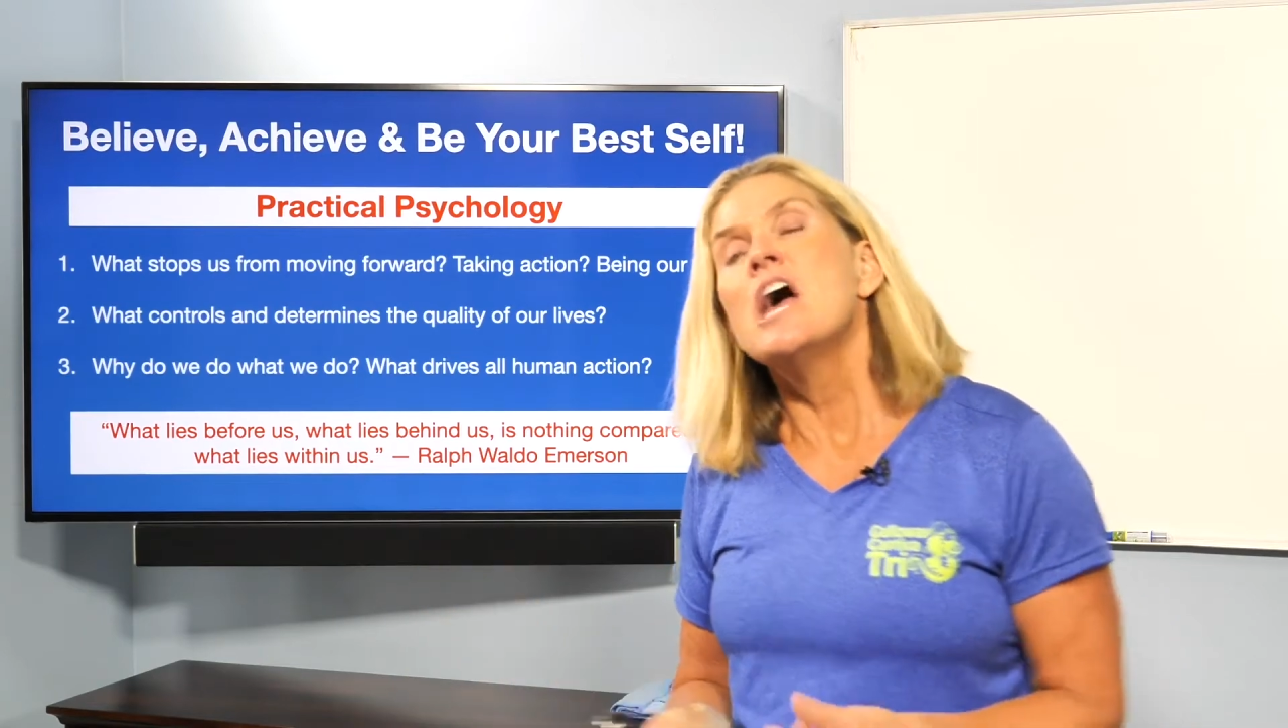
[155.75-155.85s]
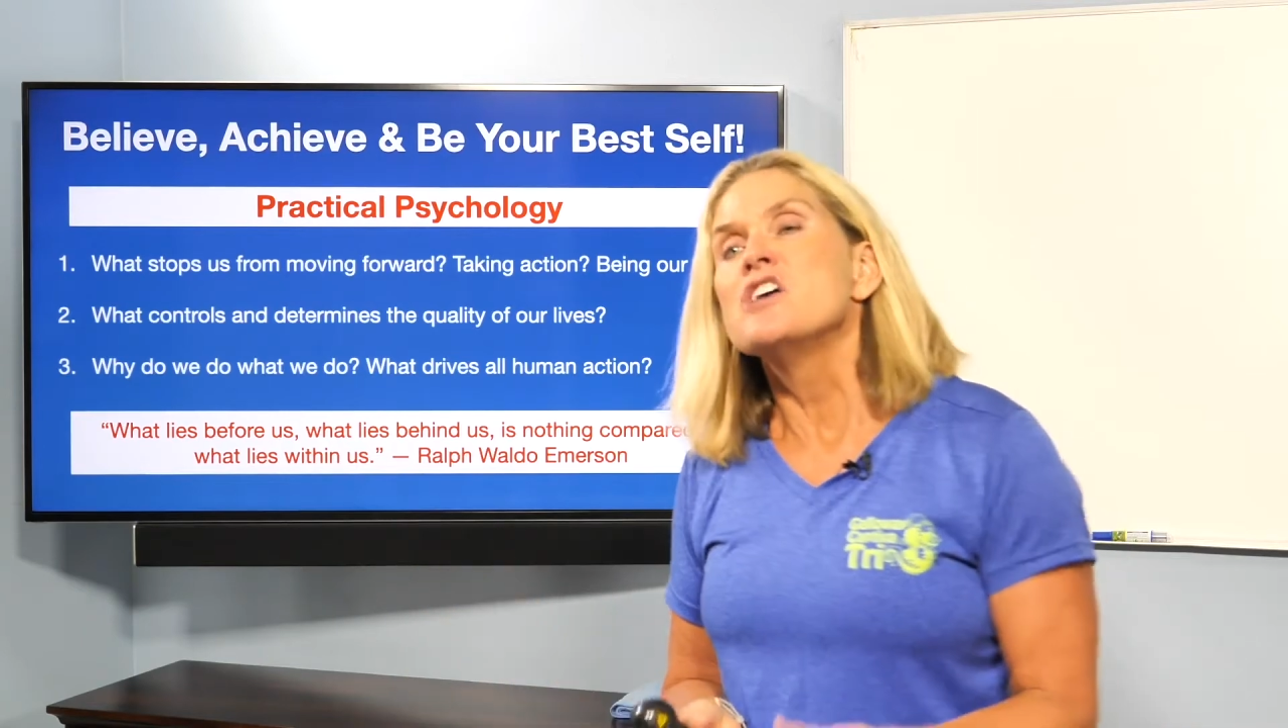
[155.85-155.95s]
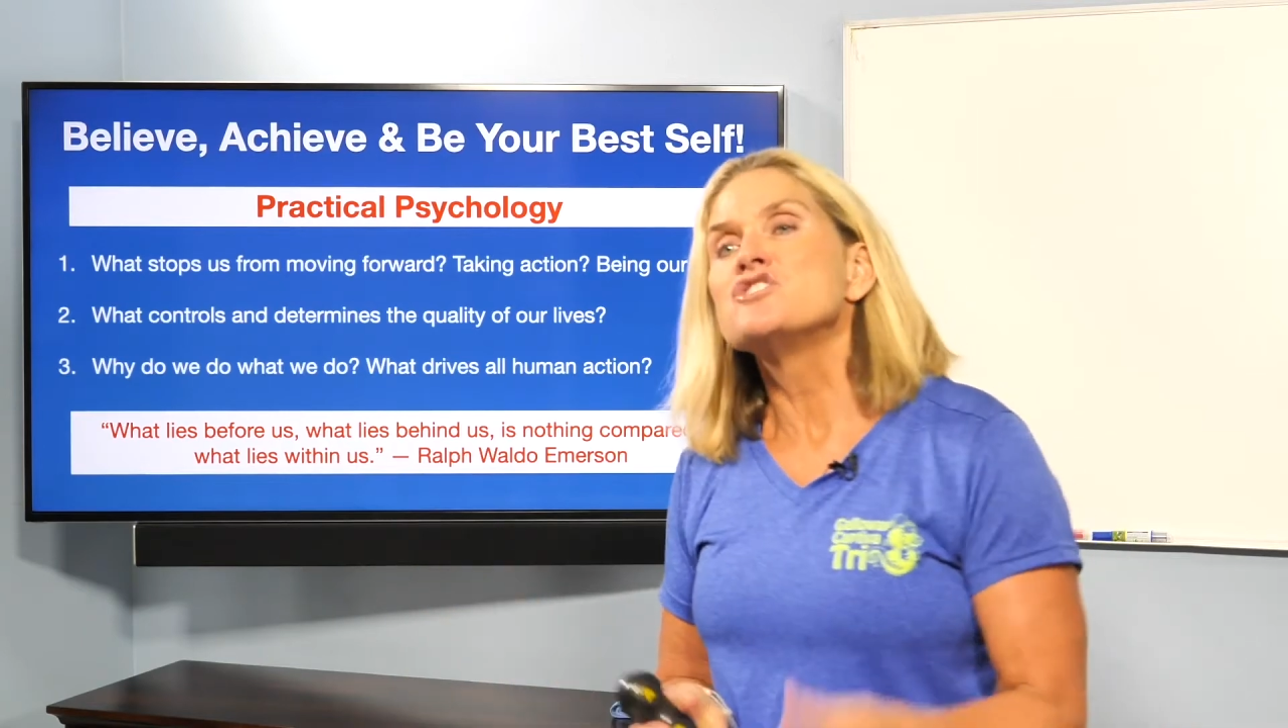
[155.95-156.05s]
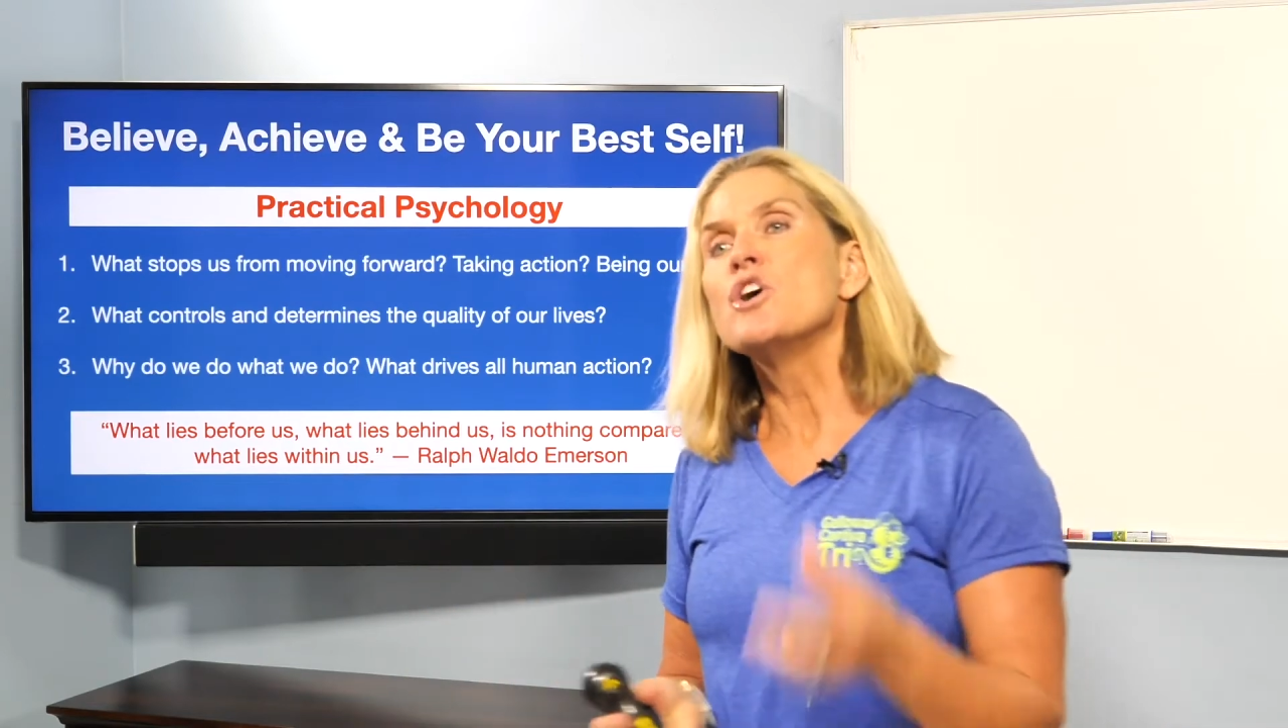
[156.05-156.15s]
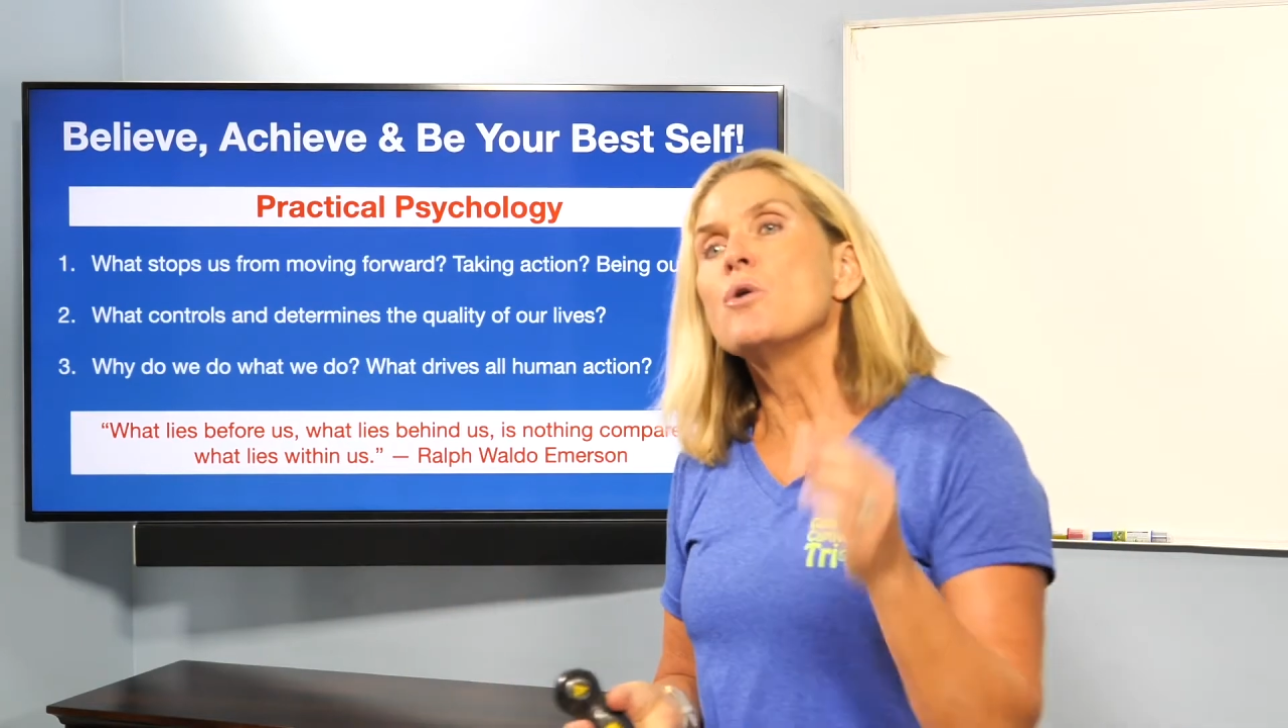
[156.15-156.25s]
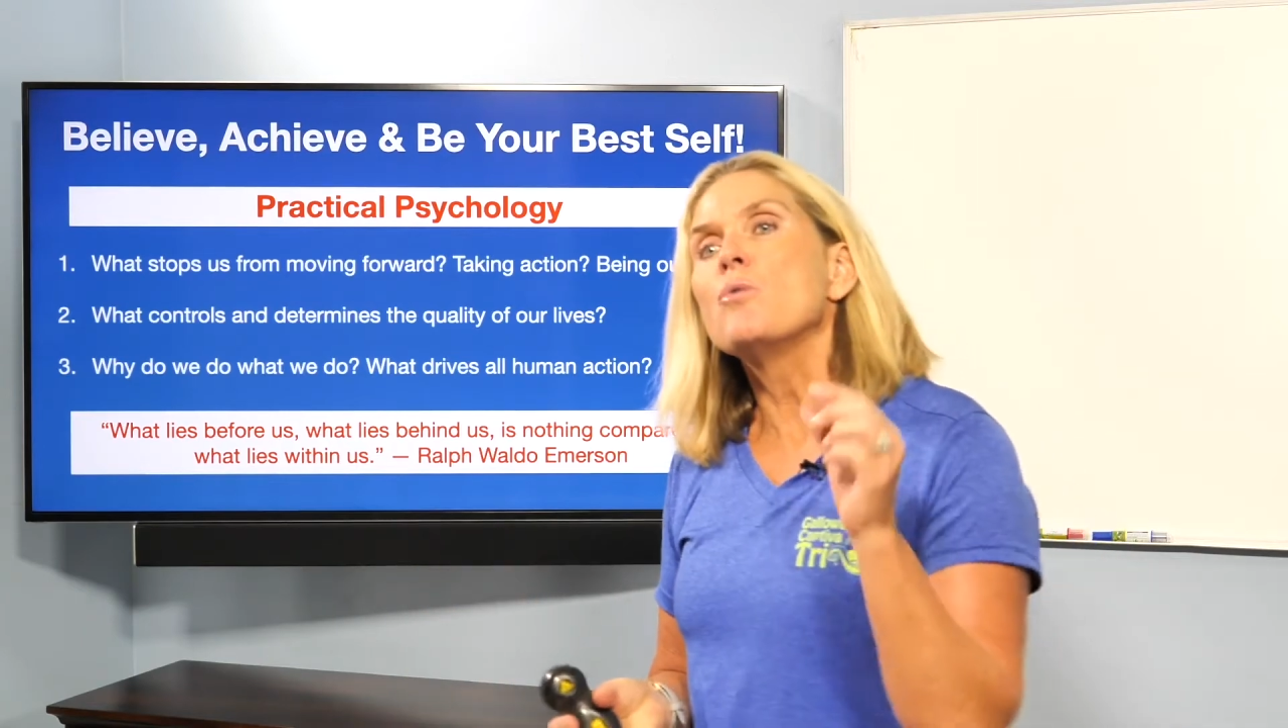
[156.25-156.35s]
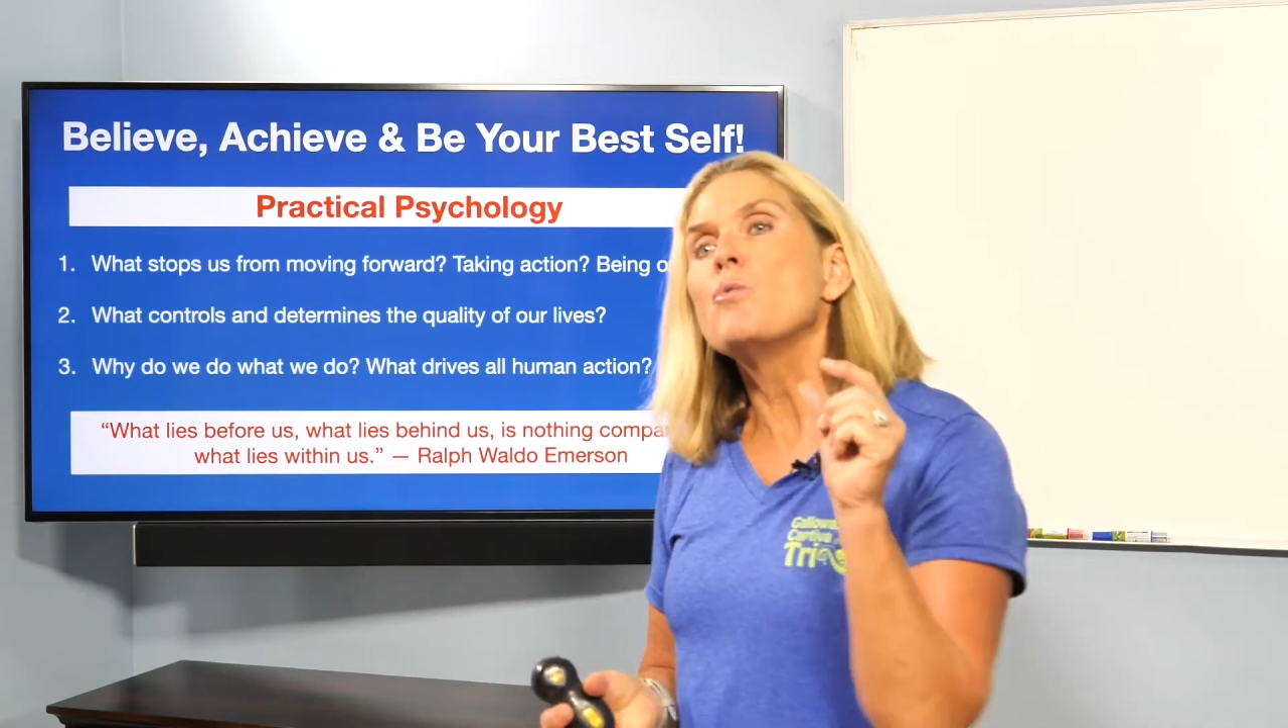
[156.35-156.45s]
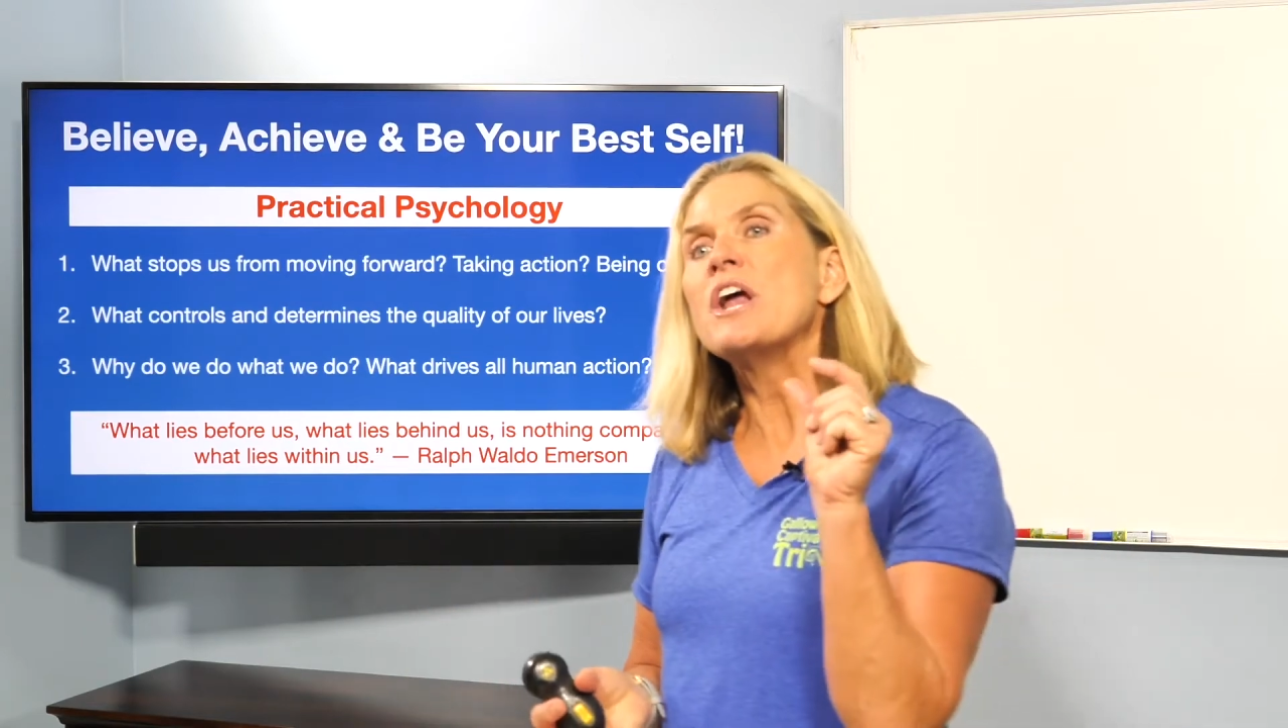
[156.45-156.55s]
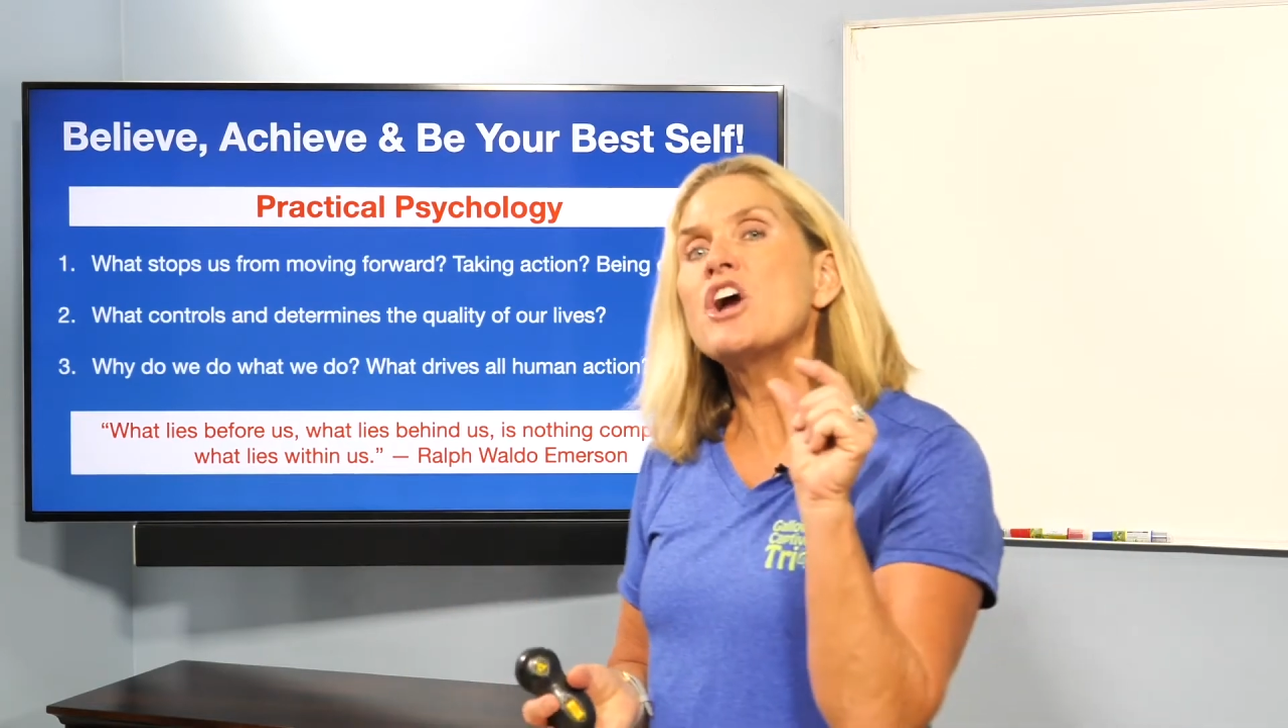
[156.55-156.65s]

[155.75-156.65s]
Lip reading: So when